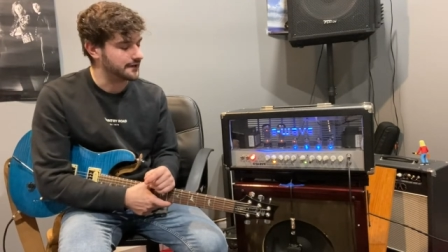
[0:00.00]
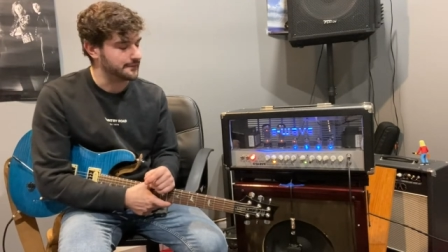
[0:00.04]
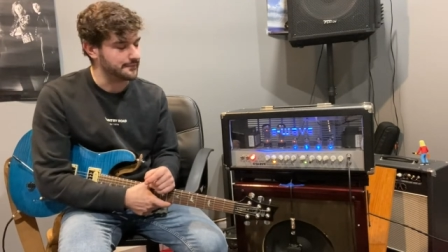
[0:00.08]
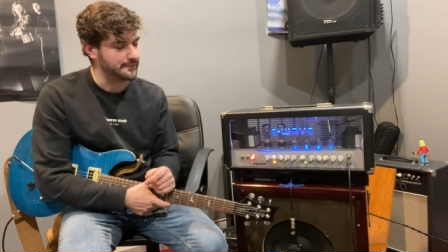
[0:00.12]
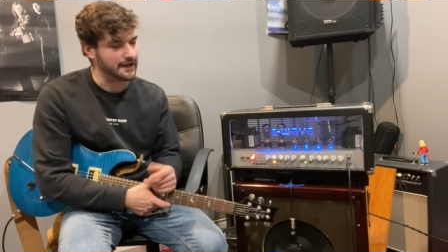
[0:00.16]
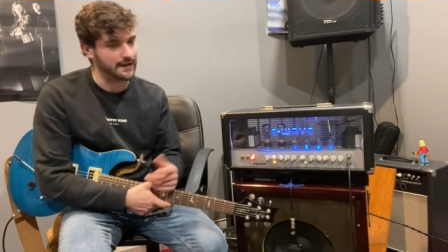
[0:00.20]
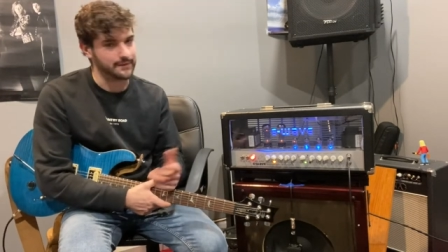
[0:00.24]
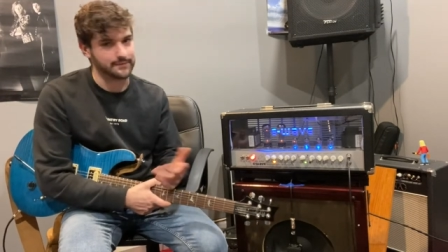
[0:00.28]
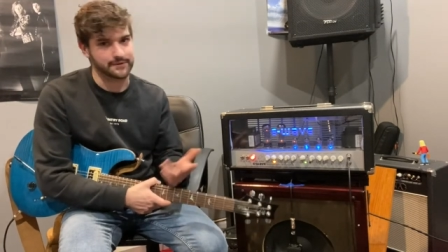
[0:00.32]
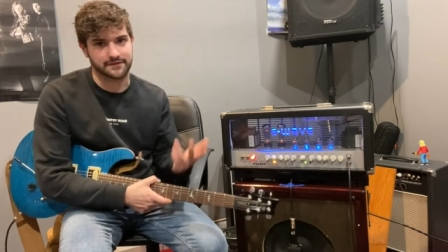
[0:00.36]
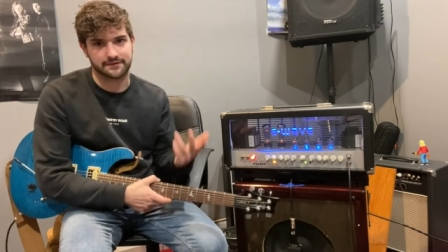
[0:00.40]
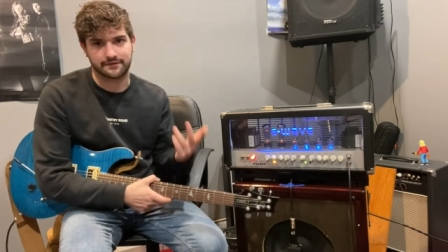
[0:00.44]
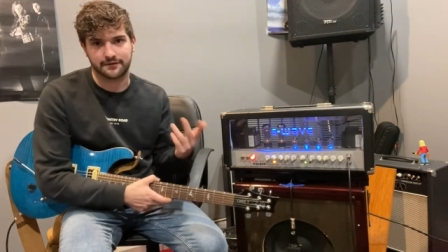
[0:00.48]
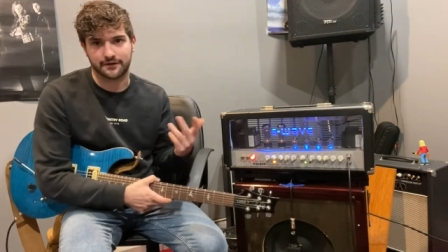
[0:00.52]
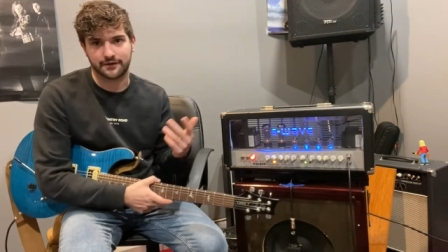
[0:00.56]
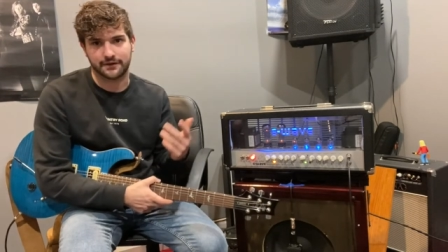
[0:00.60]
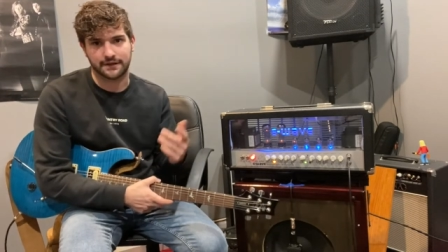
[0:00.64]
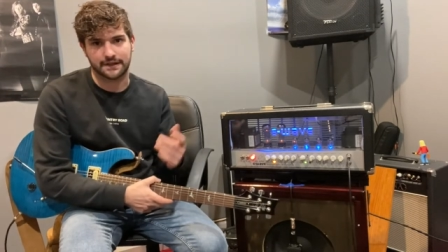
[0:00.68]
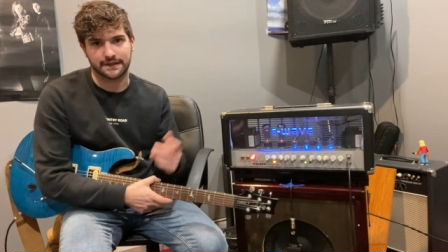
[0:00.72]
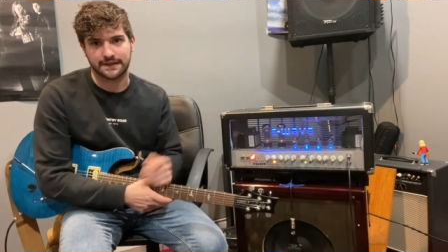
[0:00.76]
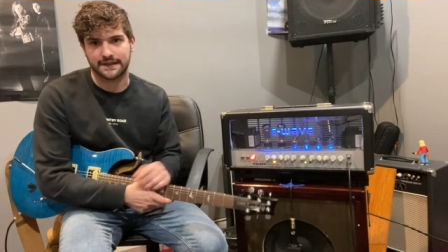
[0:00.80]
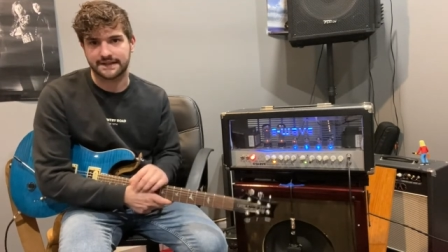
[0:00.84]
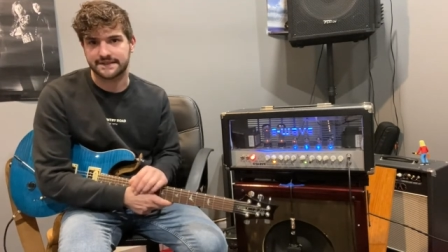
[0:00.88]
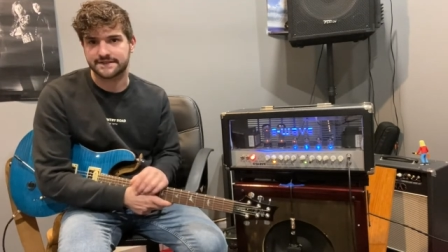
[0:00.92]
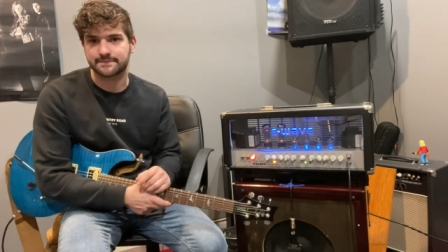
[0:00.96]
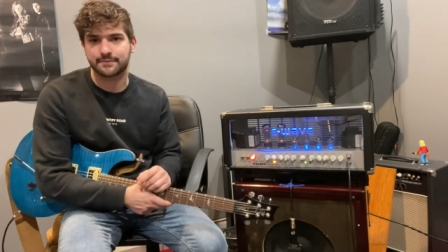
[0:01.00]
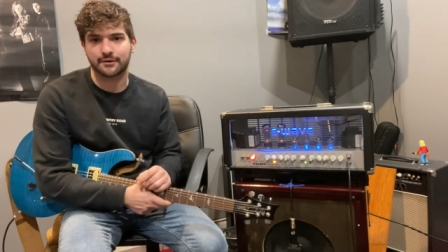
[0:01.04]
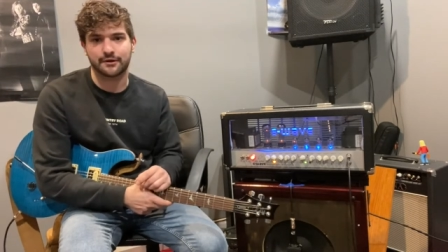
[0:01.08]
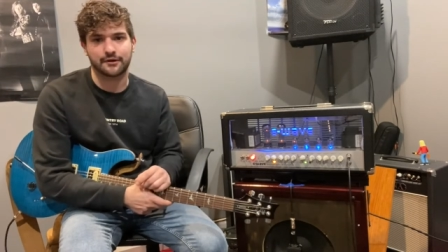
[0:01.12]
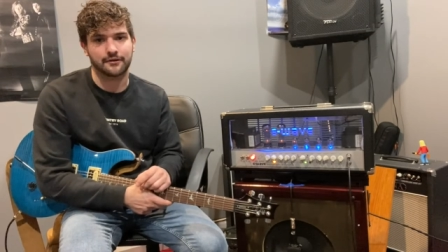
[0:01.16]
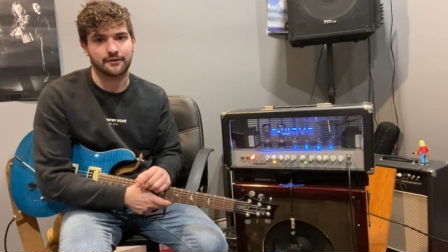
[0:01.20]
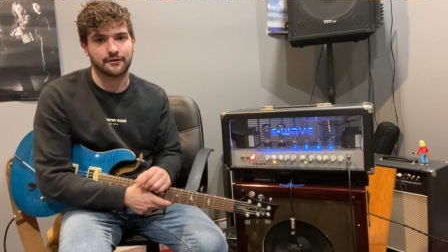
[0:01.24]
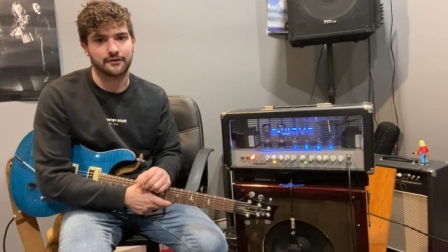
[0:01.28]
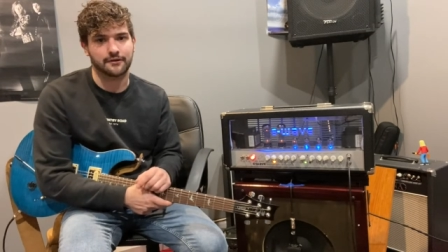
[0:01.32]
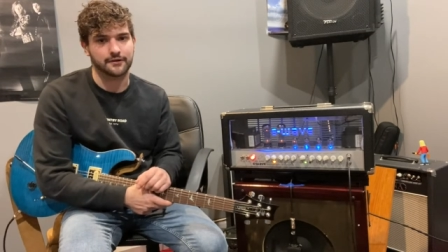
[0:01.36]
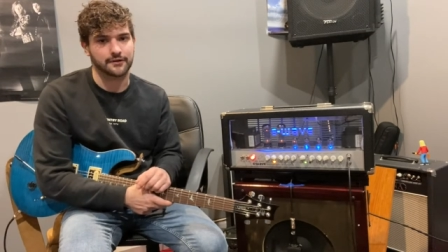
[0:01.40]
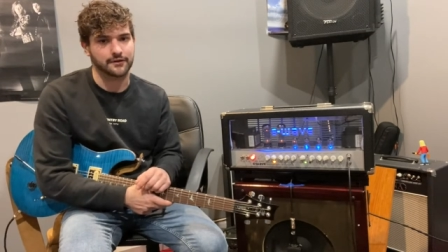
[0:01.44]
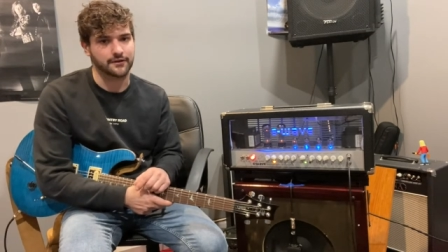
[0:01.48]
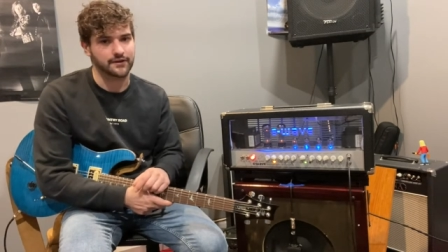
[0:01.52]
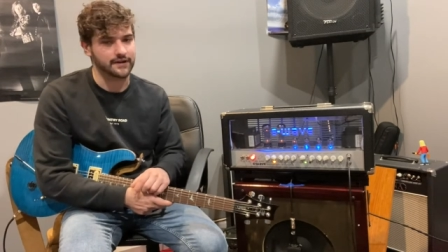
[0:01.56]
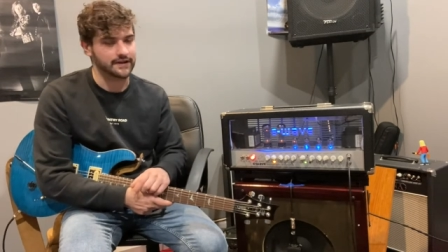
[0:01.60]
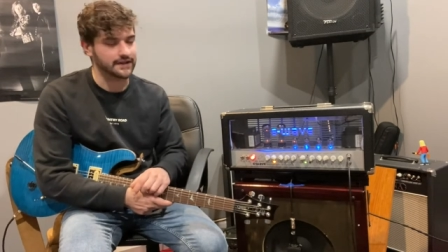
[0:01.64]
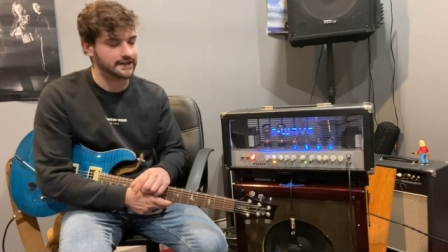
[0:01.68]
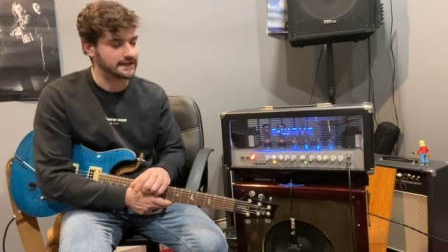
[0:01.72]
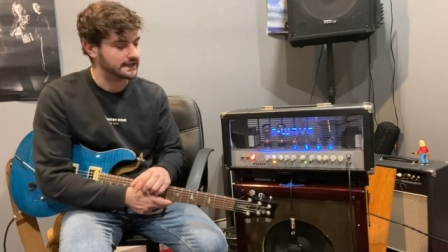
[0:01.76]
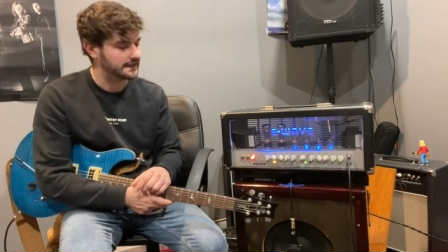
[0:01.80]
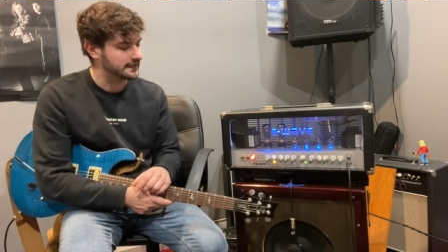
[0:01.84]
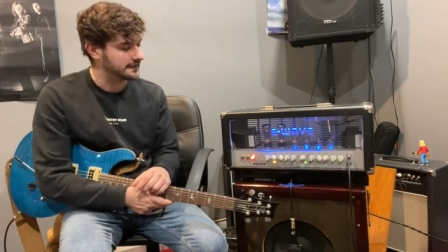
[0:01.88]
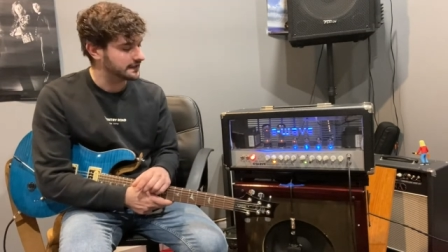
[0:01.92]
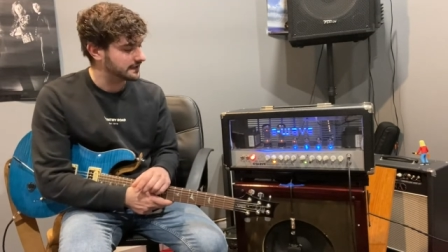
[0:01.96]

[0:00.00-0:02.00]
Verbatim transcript: maybe for a Les Paul or a